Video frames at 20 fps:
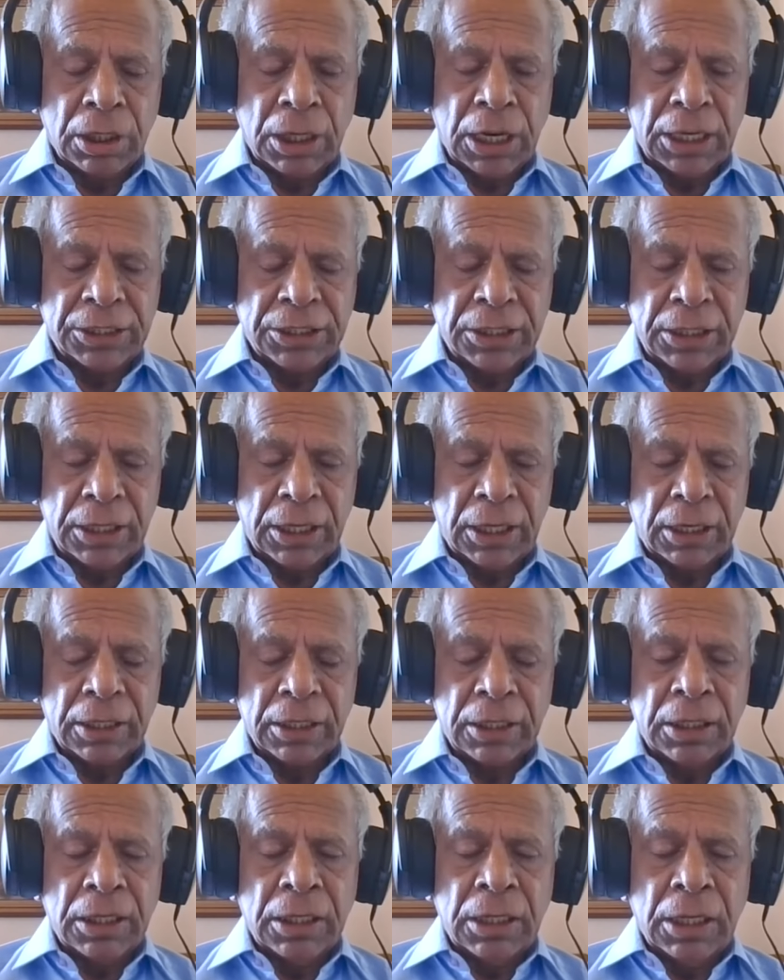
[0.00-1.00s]

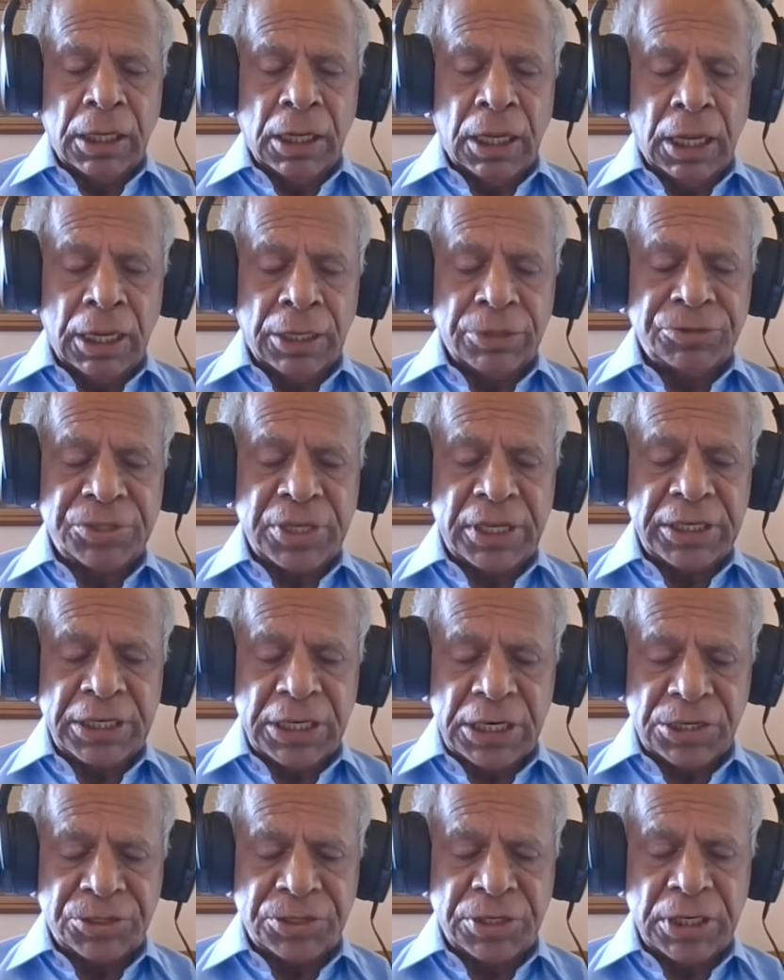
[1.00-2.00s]
Qatar
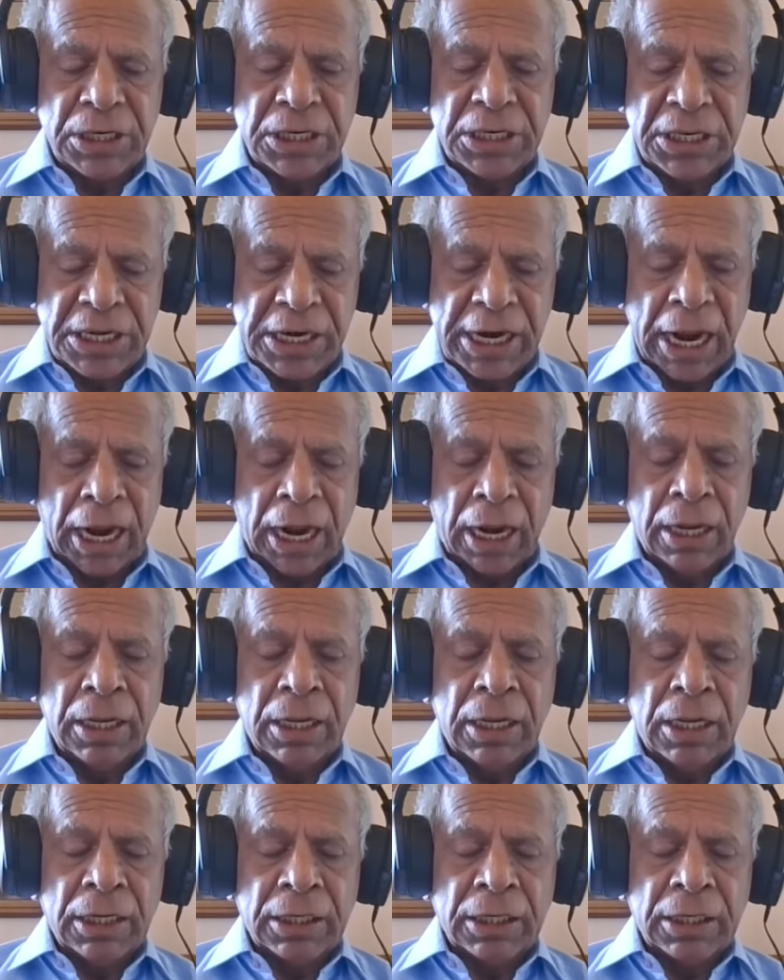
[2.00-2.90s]
sentenced in India